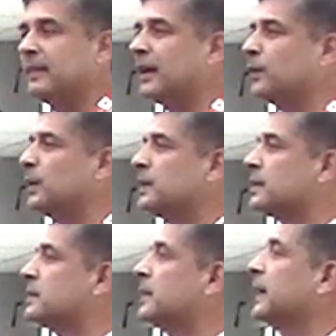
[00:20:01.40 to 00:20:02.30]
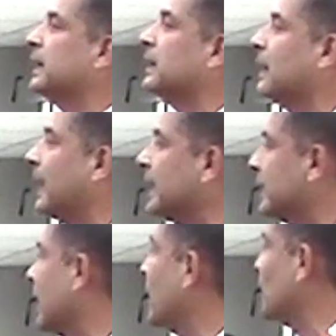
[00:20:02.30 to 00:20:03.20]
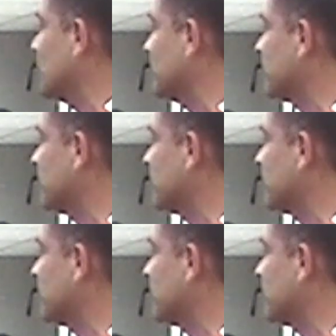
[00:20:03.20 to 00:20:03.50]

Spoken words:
that we just take it lying down.